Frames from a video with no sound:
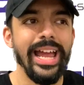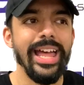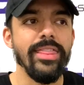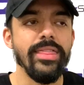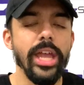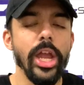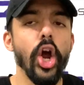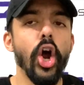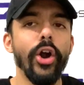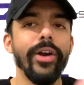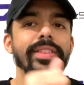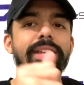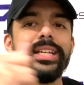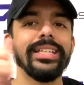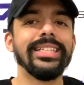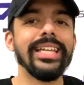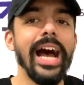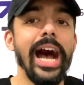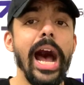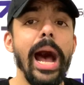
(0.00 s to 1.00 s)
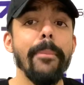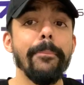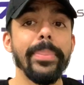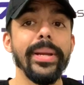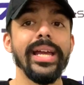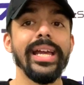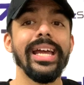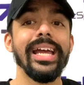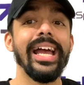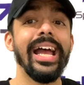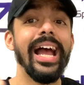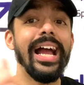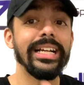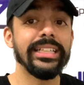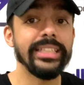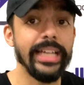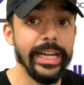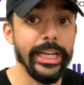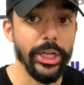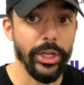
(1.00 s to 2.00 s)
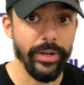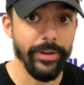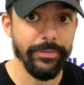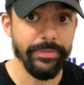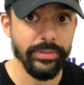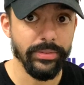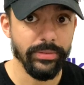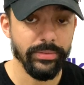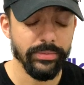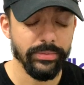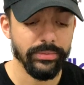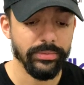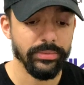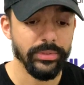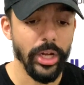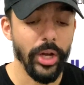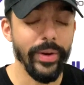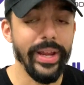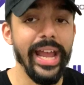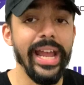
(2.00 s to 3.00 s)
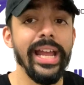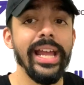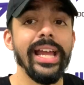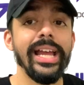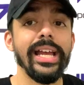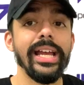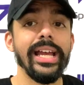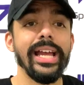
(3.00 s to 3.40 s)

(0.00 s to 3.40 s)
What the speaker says: They are the top executives, okay?